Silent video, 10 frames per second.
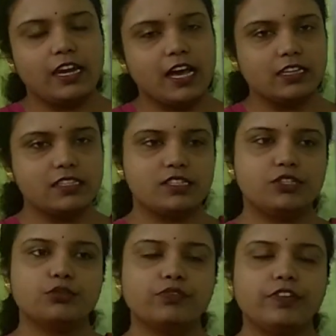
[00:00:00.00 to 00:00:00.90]
Last
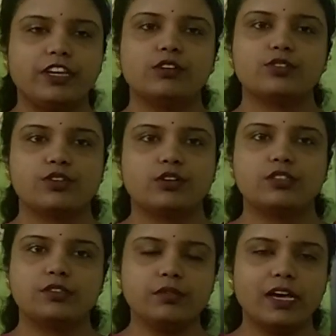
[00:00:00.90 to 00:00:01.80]
two videos
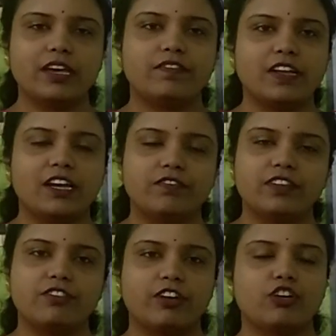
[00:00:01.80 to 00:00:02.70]
also I have done
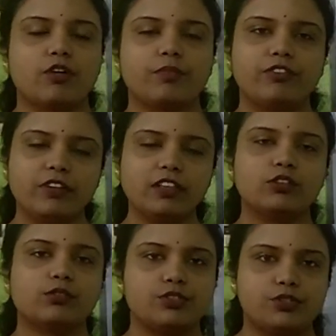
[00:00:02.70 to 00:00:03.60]
with trigonometry.
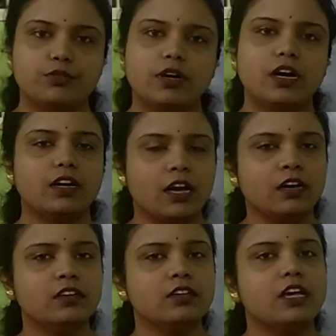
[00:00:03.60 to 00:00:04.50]
Those two are a
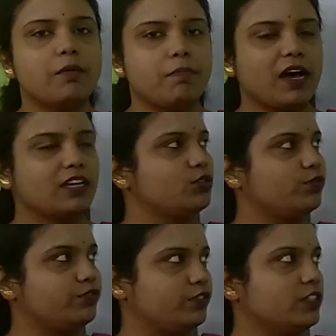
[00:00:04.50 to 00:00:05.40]
part
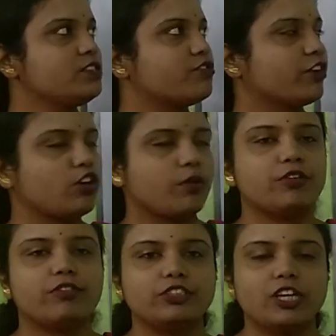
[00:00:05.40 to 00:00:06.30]
of this
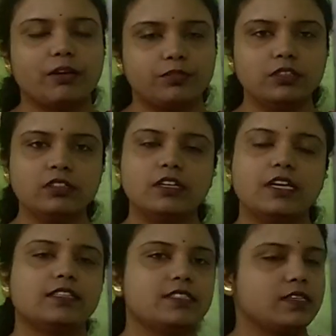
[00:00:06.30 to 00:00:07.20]
trigonometry chapter.
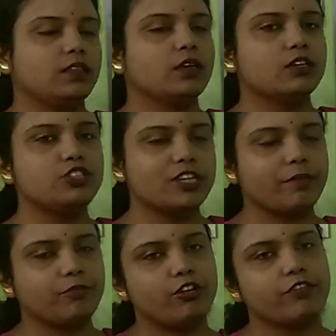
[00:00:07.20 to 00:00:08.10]
This is the third
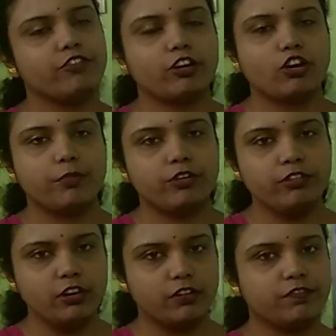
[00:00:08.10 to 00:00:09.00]
chapter of
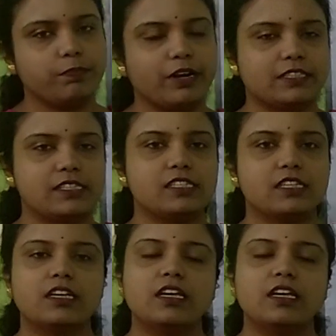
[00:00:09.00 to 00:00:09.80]
trigonometry of present,